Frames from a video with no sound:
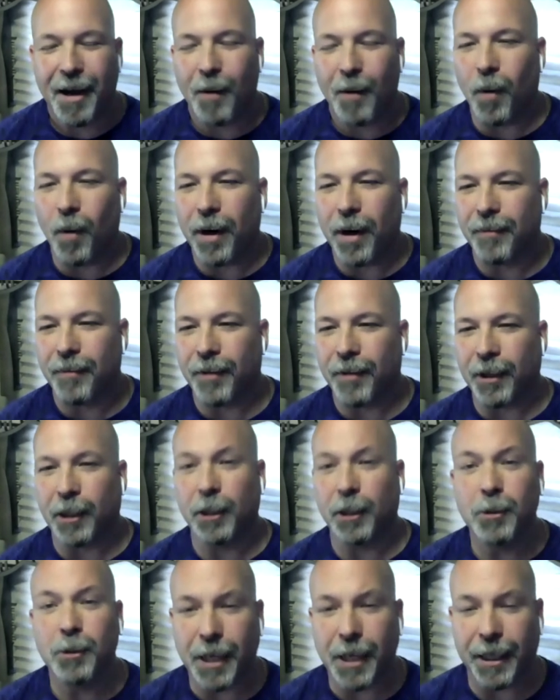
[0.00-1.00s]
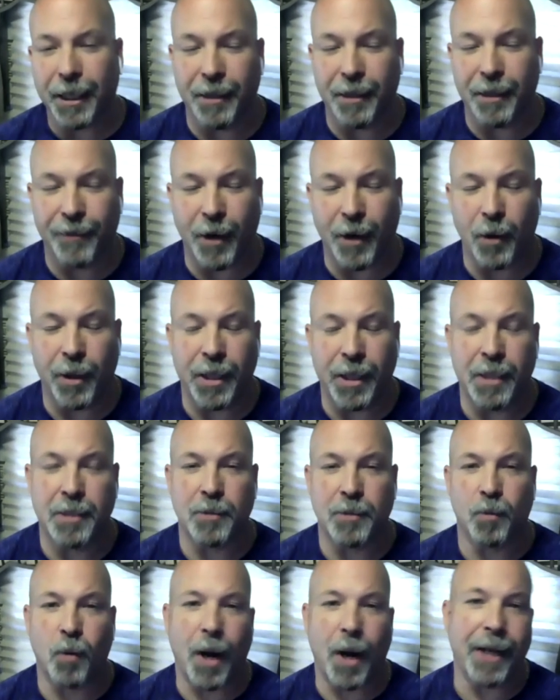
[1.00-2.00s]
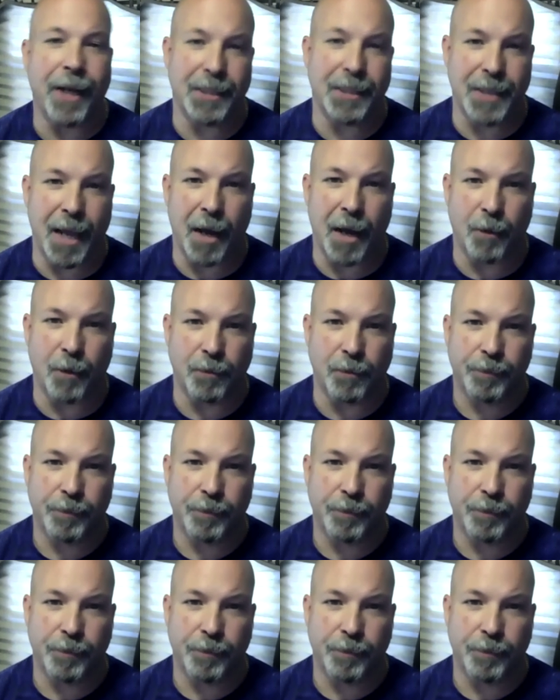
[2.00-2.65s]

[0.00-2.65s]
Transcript: one of the clues I give out is write it down.